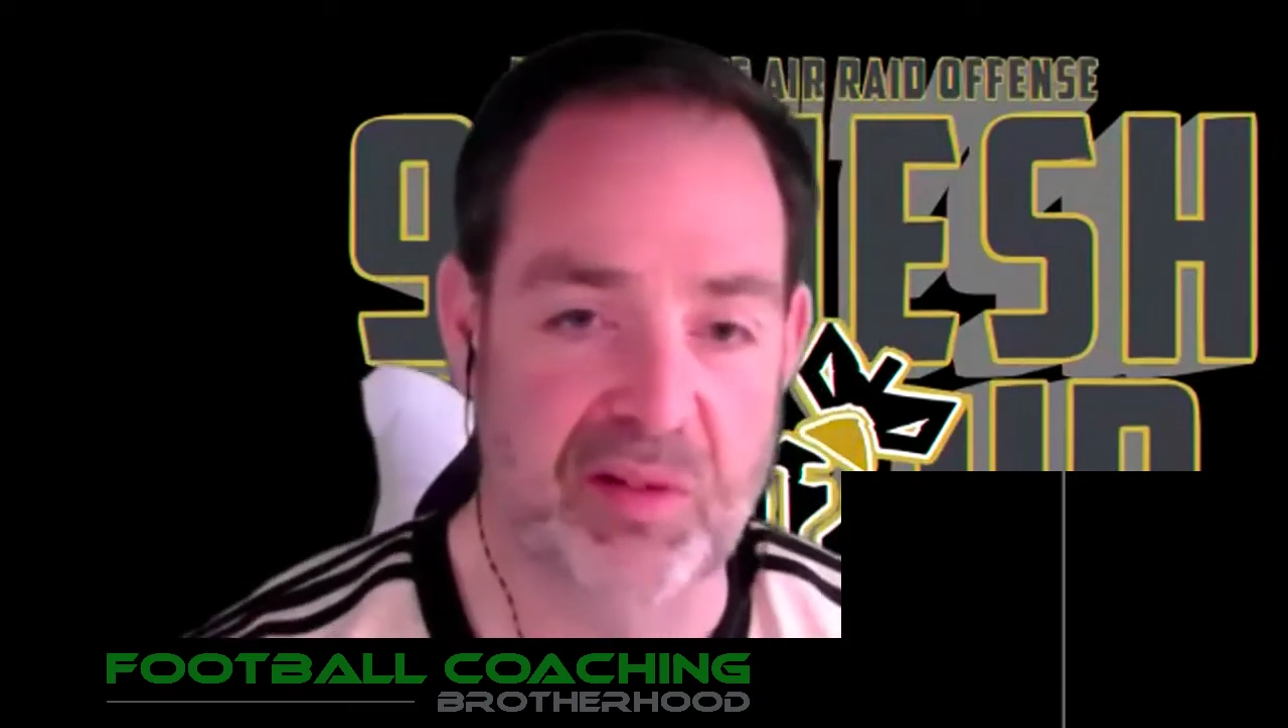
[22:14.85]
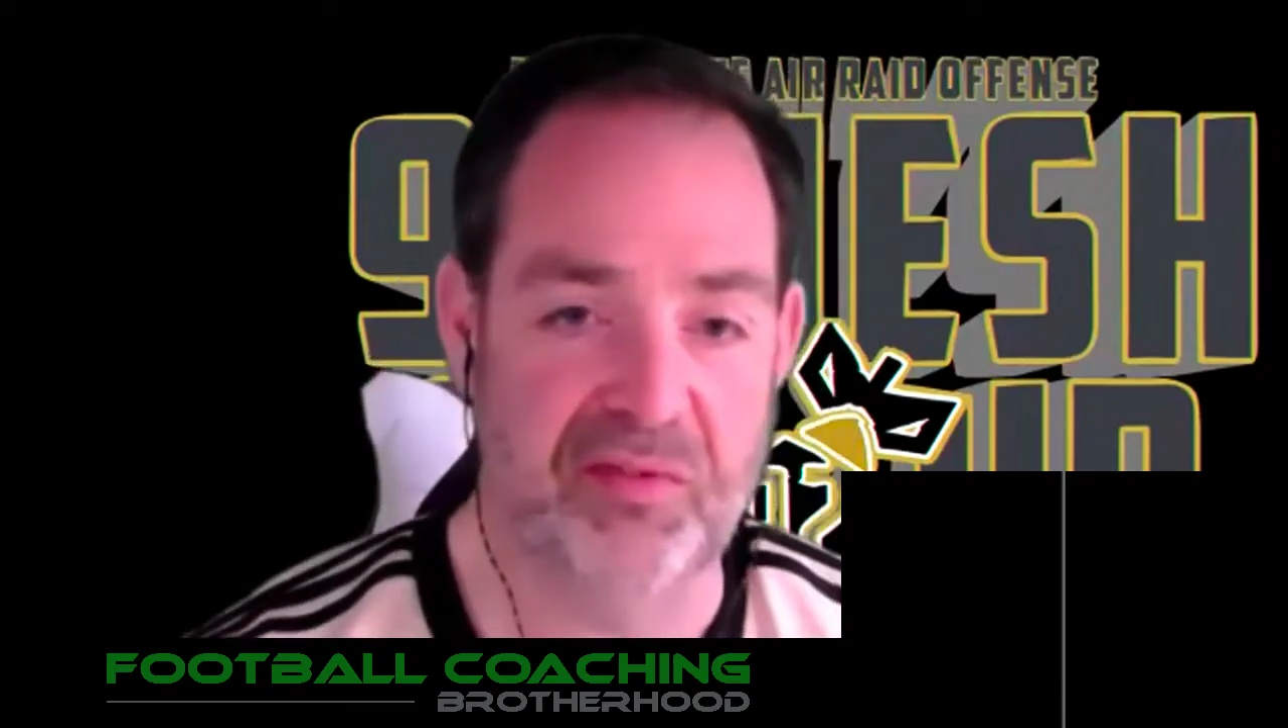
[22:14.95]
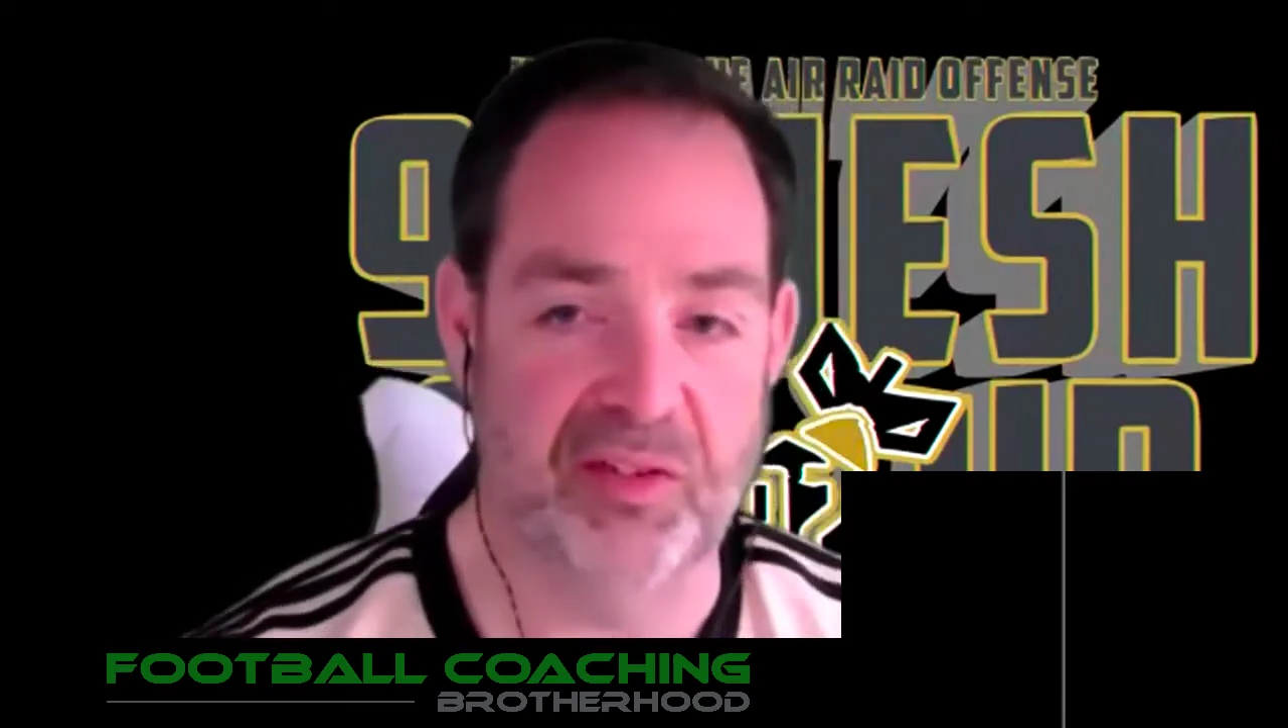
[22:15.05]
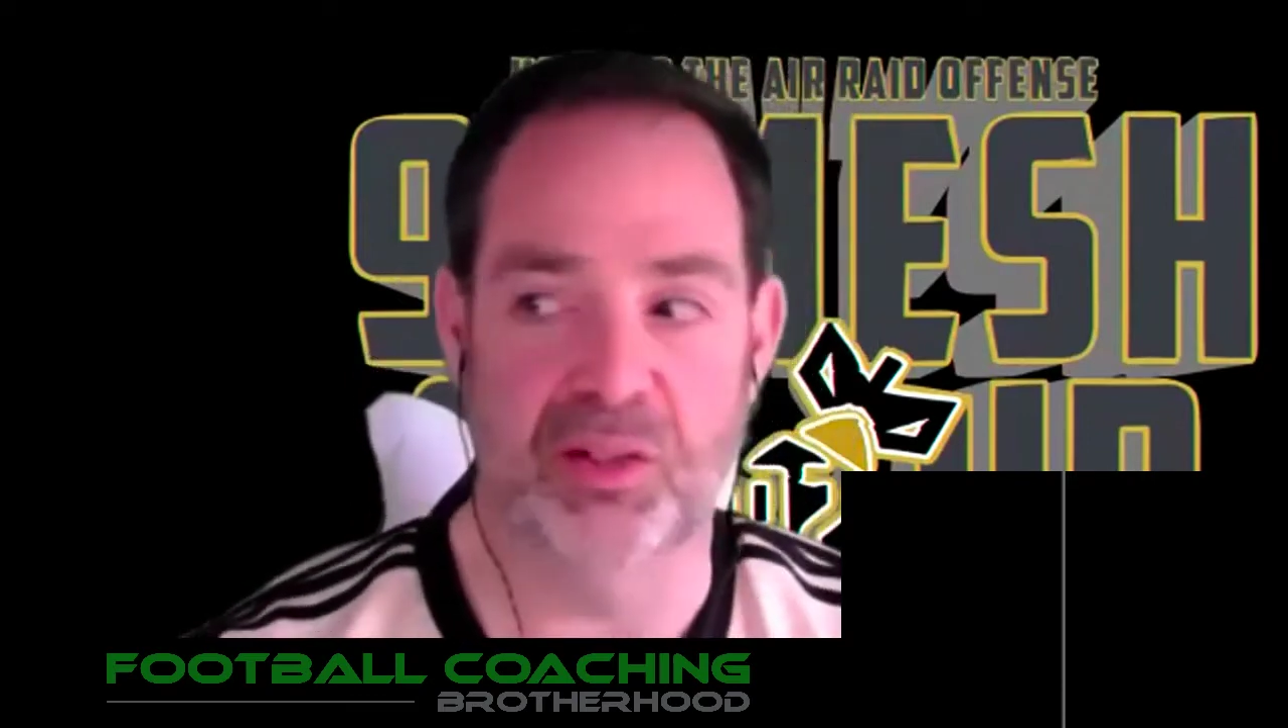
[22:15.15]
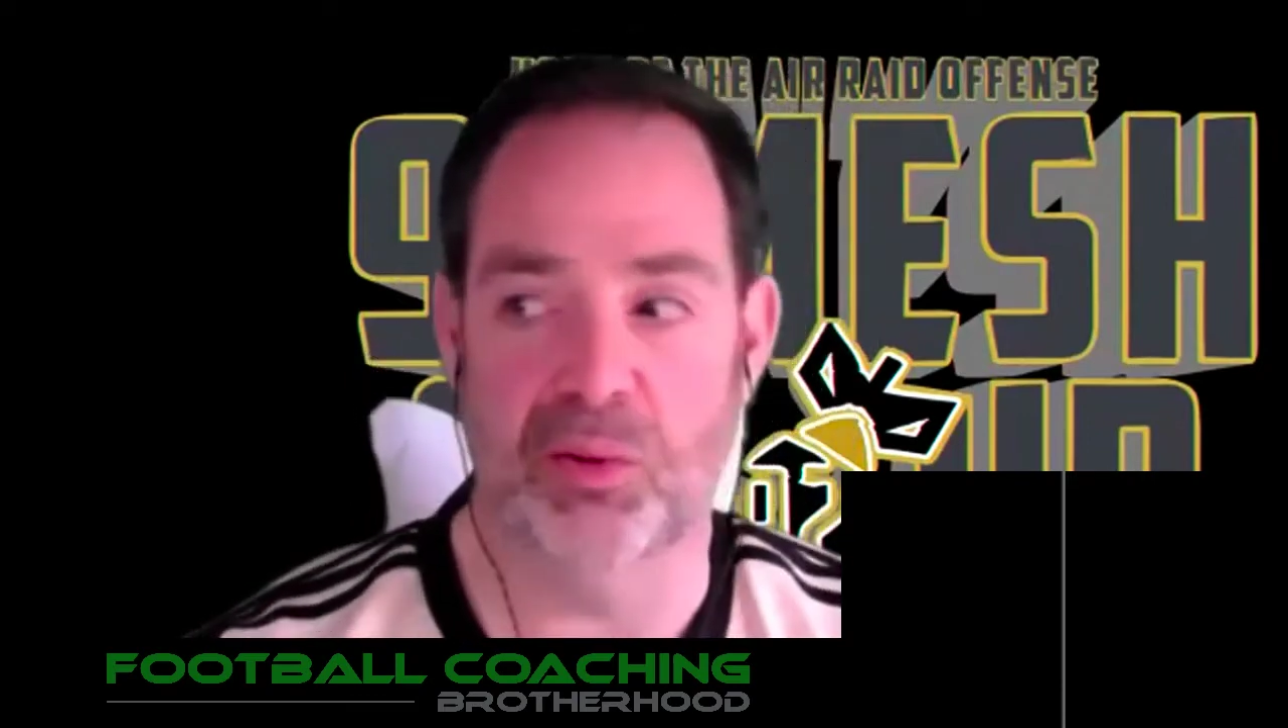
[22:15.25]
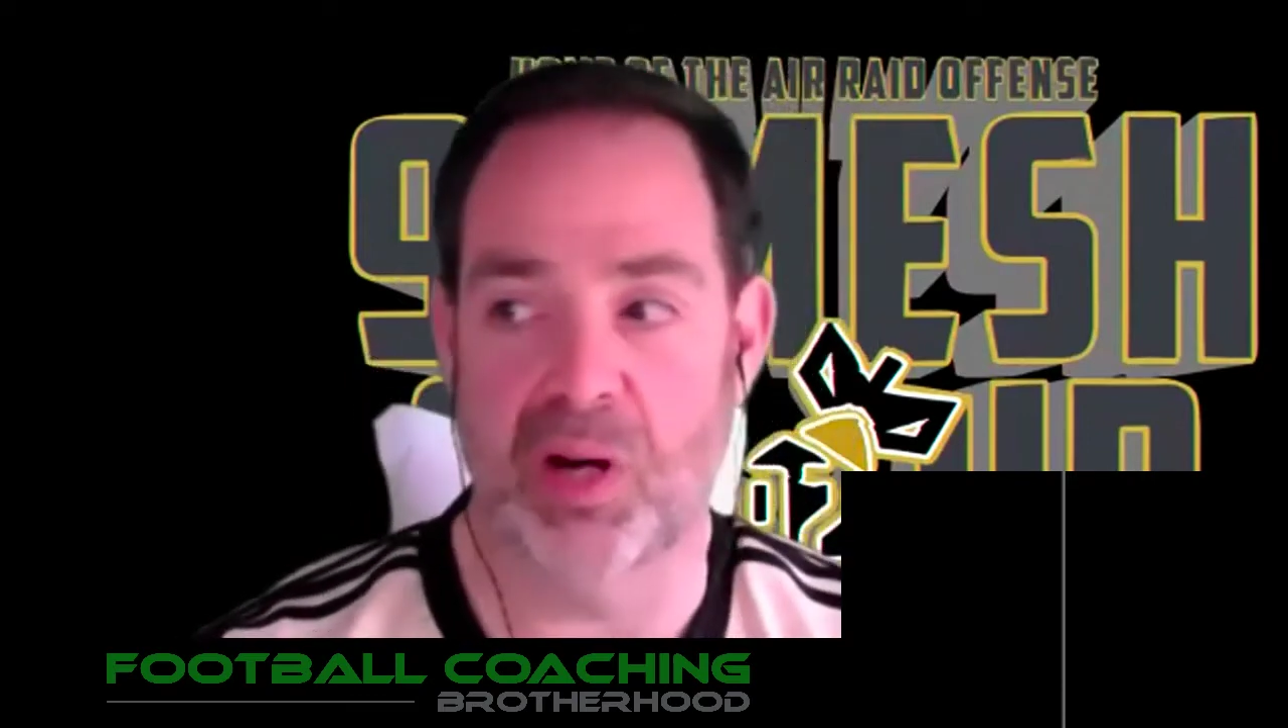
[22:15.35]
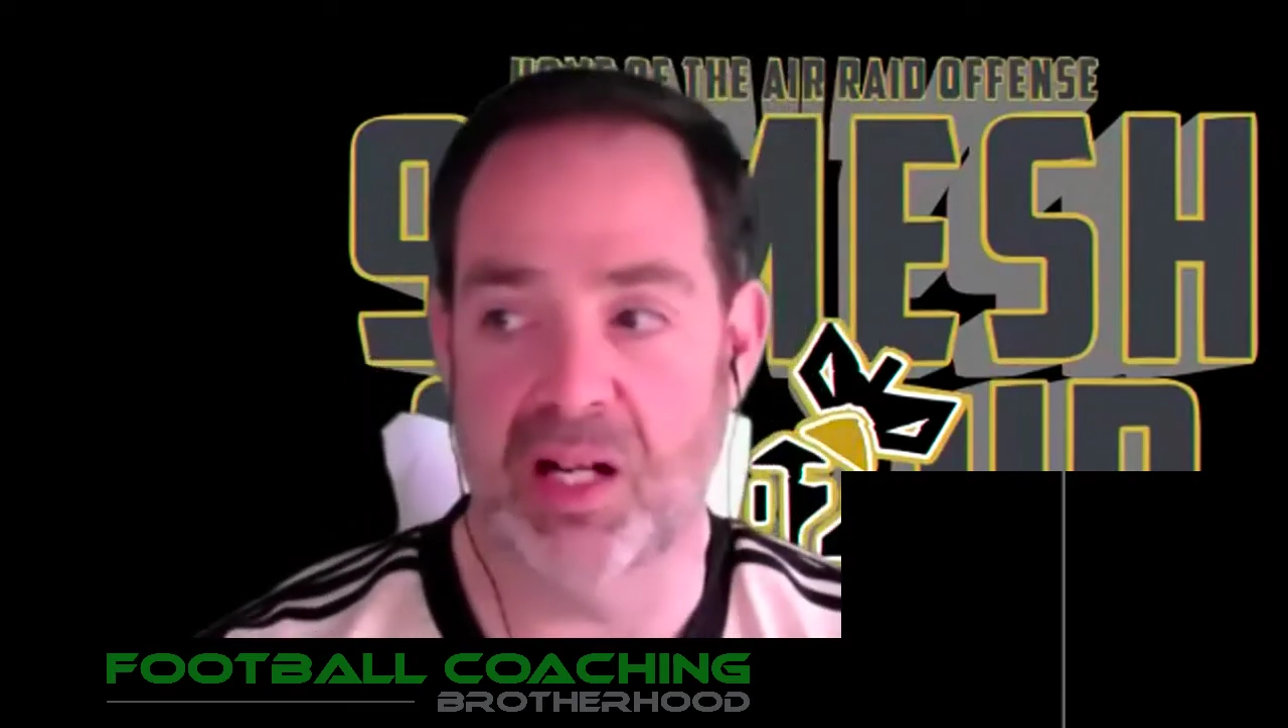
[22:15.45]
fun to watch.